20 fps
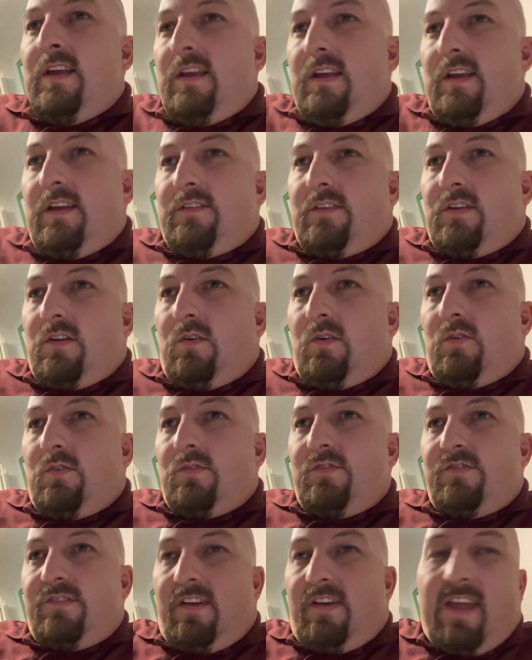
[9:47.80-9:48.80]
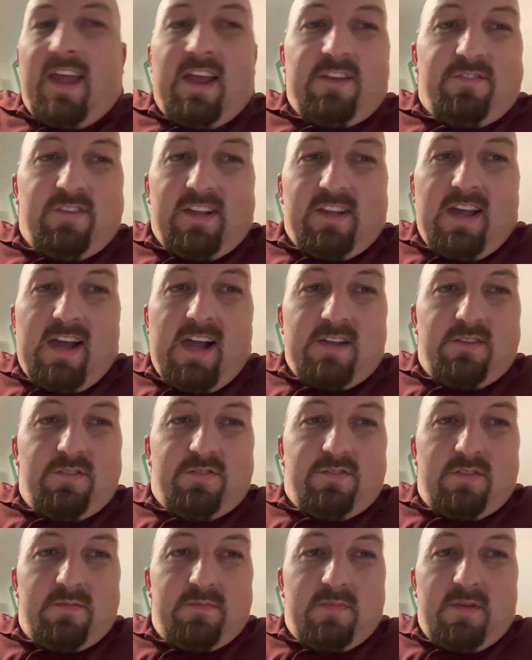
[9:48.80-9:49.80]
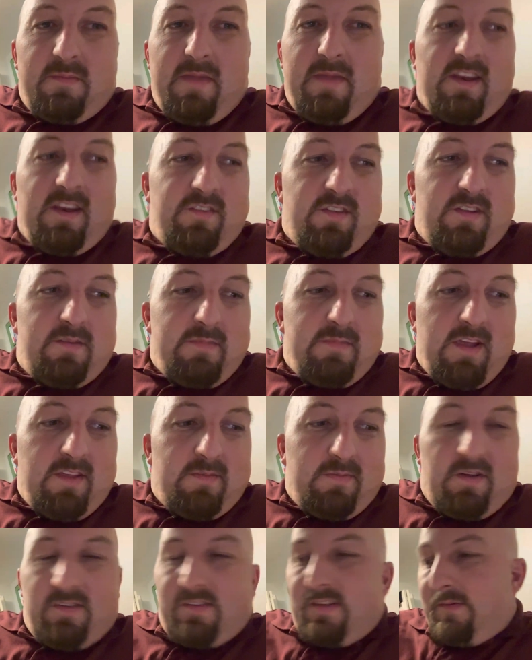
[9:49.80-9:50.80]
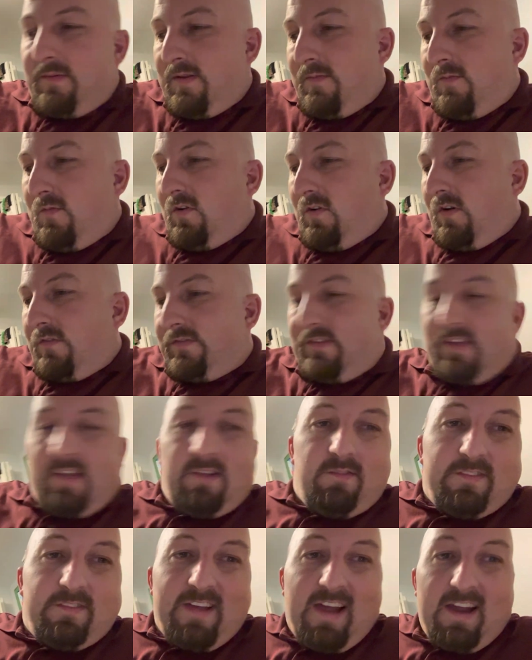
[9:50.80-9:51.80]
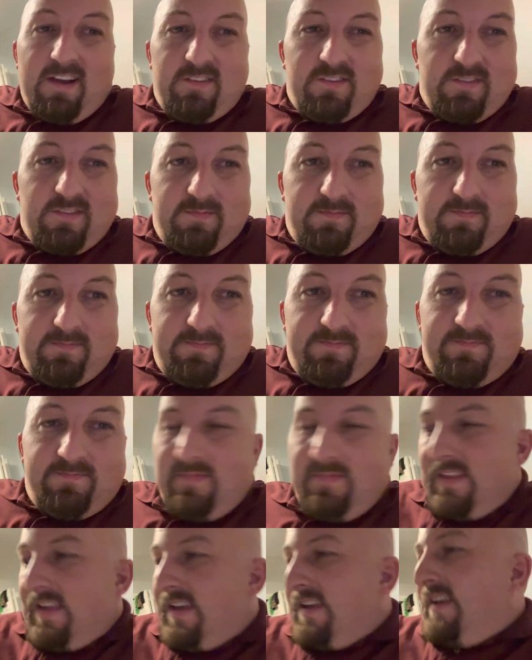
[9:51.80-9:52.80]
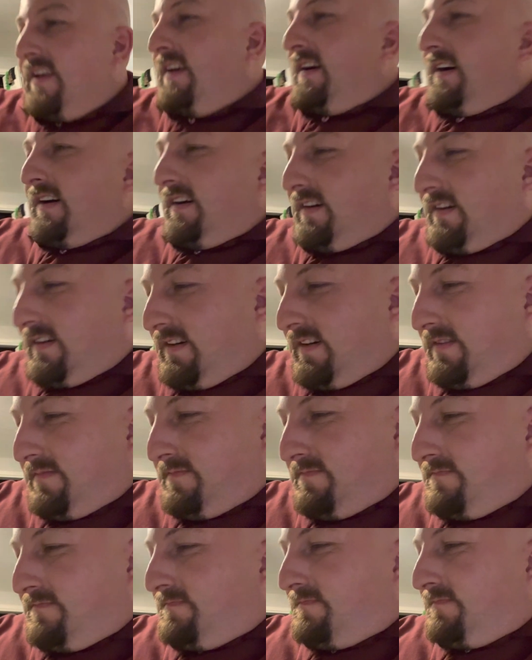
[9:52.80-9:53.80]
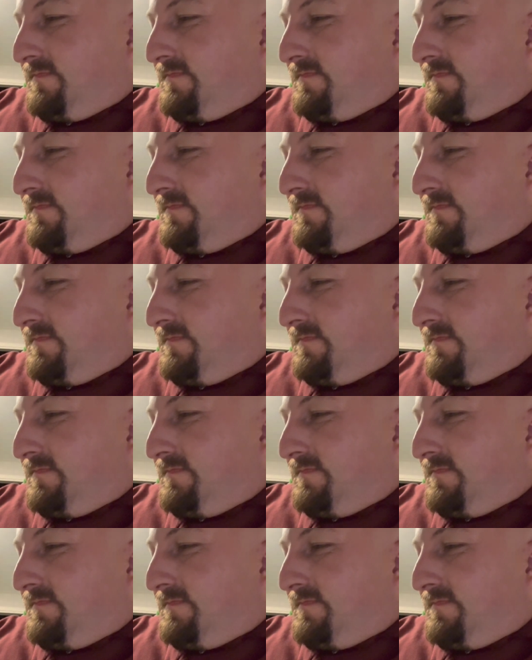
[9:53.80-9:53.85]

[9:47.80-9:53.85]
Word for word: is an old geriatric guy who shouldn't be managing a baseball team anymore. Hopefully he retires. Um,